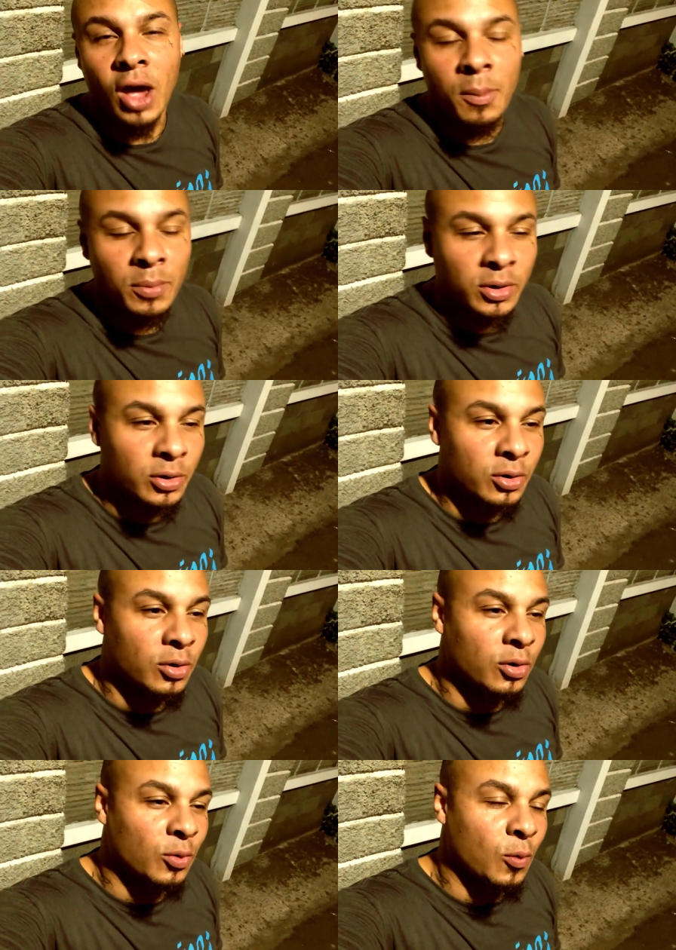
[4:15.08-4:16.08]
The
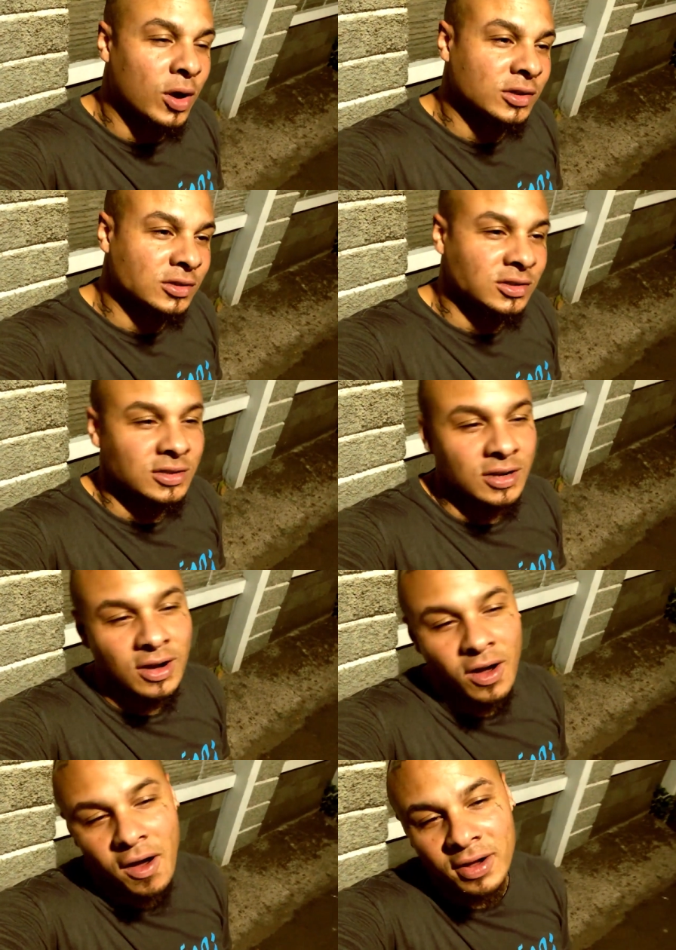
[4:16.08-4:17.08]
hamburger was
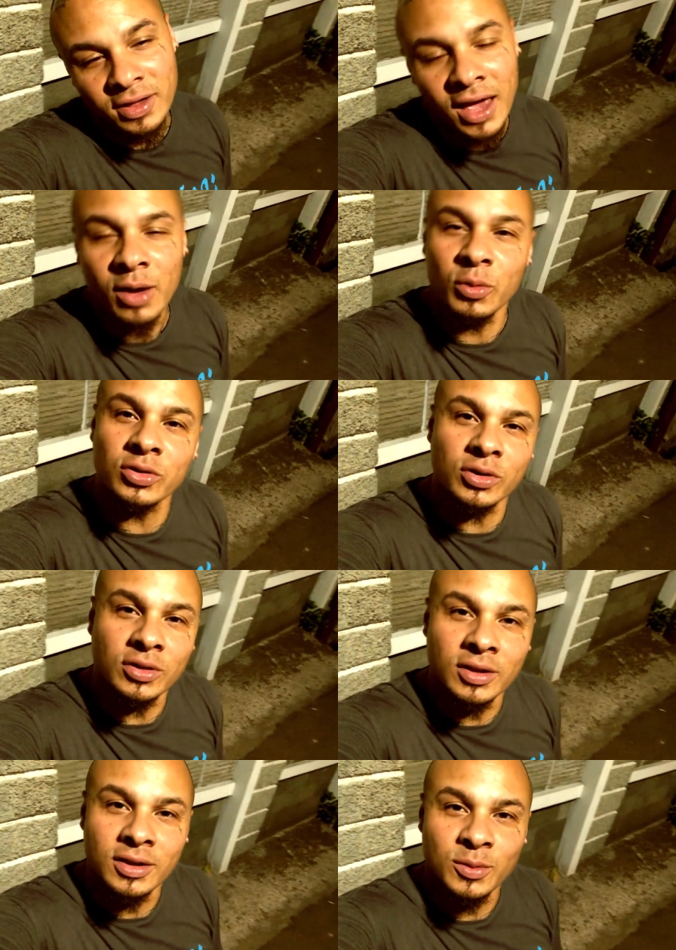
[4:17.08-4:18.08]
it
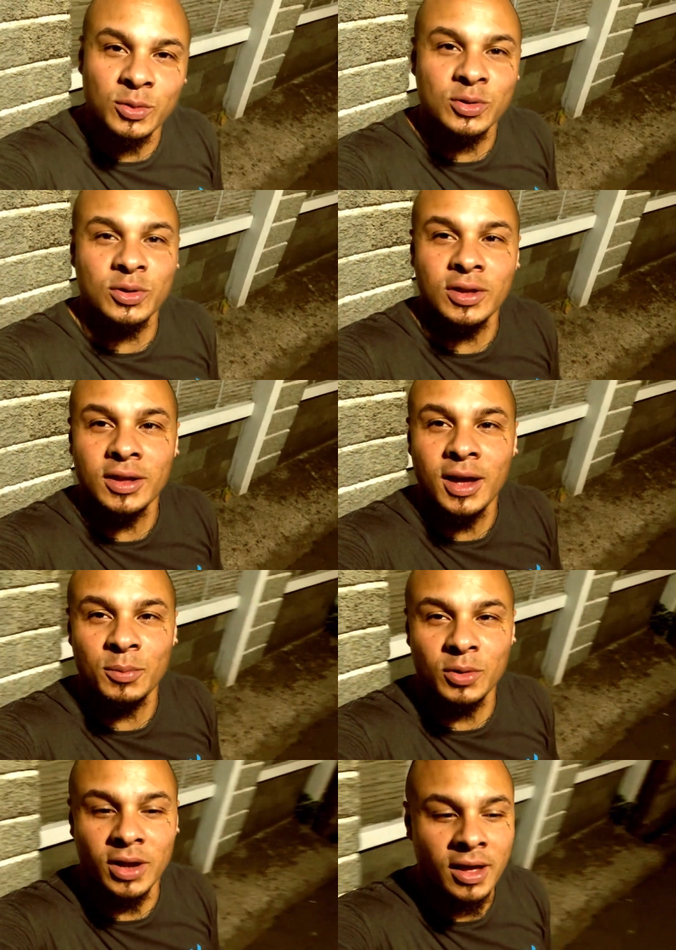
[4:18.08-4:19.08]
was good,
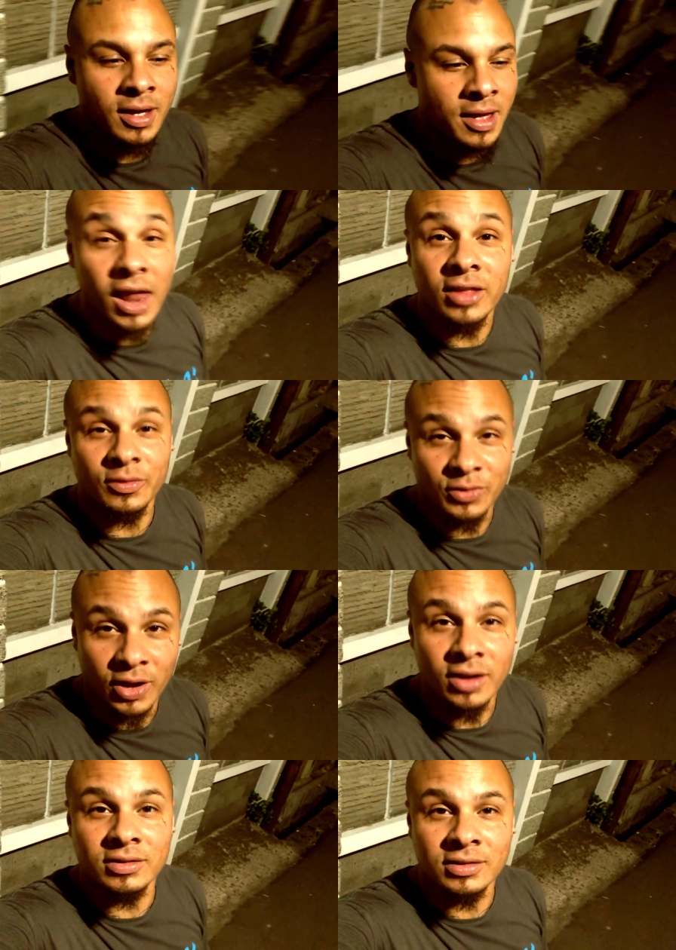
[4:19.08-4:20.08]
alhamdulillah. A lot of
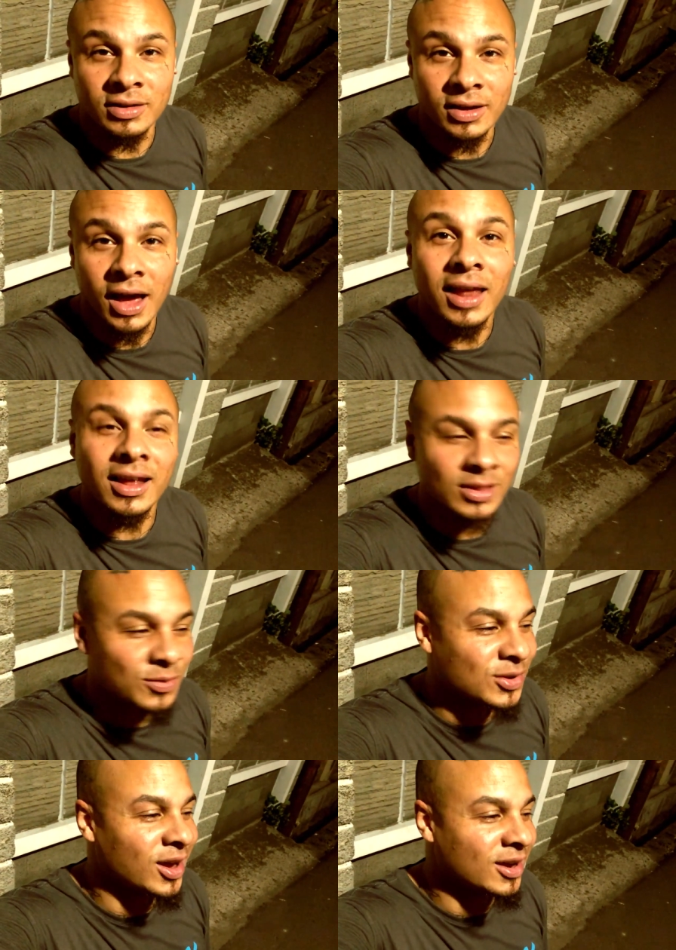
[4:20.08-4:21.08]

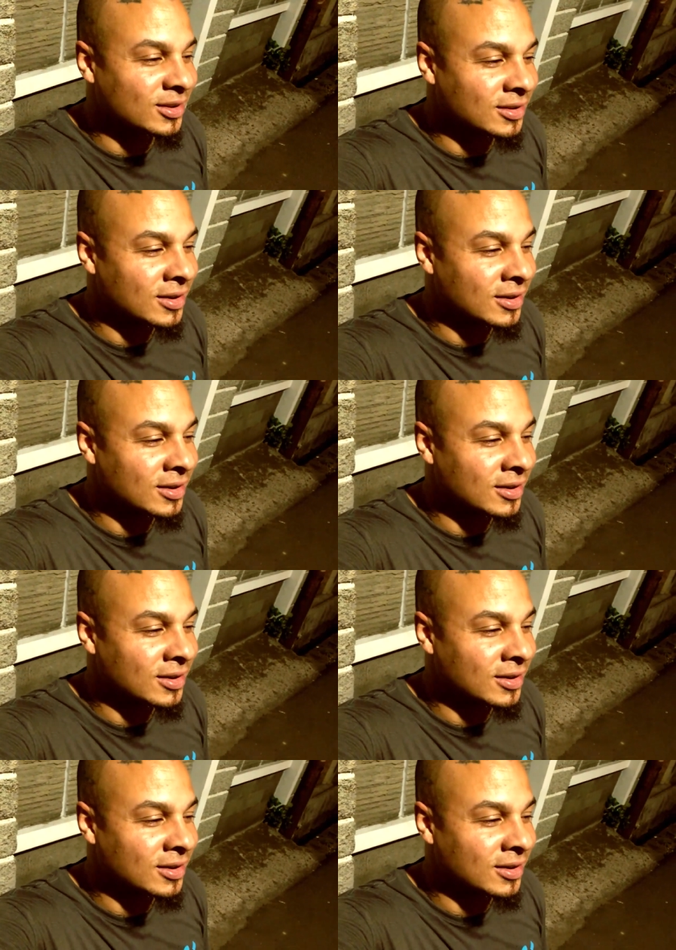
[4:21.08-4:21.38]
sauce.